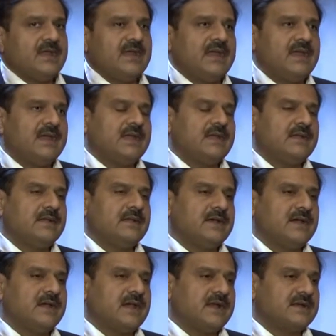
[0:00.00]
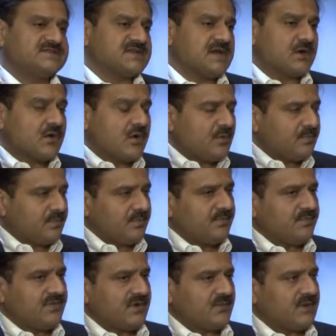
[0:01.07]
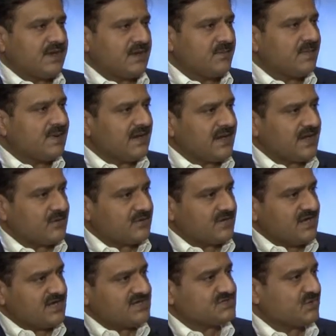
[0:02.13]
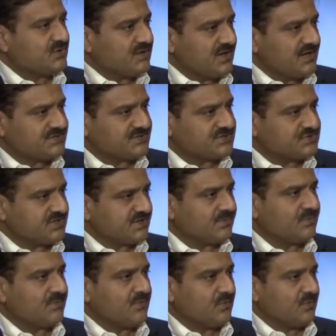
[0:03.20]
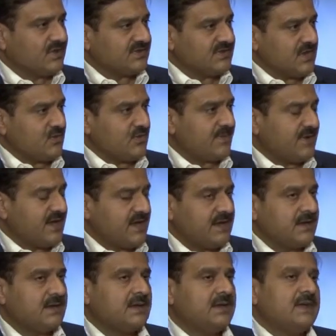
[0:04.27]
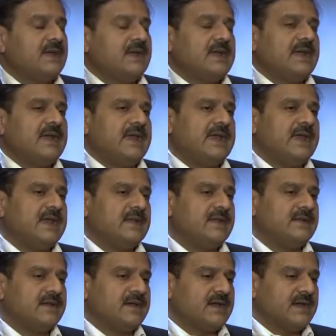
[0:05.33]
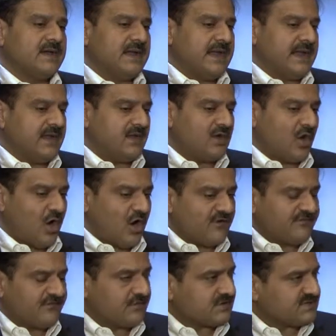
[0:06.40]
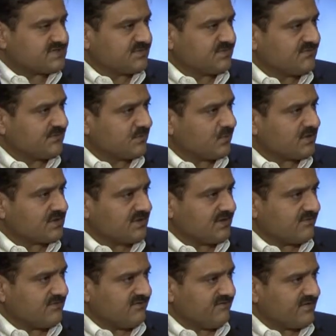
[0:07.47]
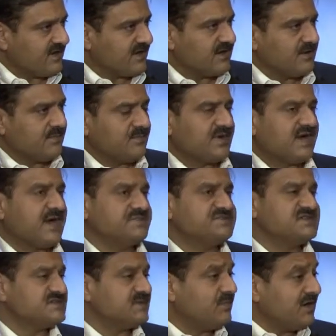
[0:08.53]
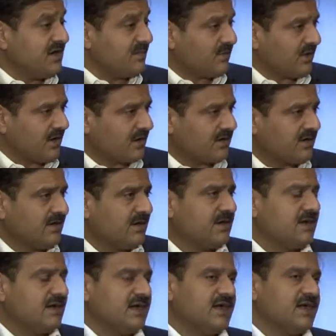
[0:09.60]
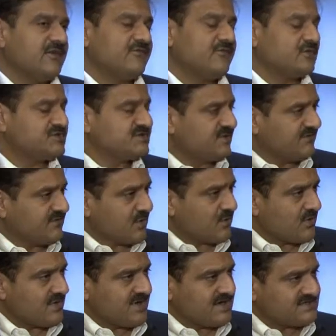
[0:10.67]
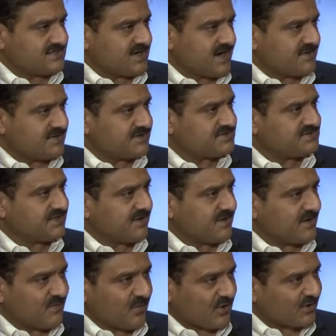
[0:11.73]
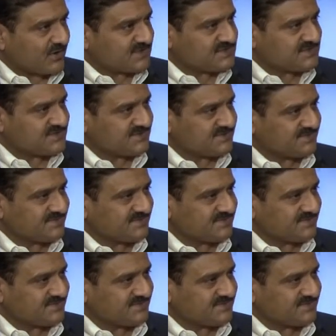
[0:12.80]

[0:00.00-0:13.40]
And it's our hope that we can build out a liaison relationship with the OMA and offer some of the work that we've done perhaps as a building block for some of the OMA standards that are in progress.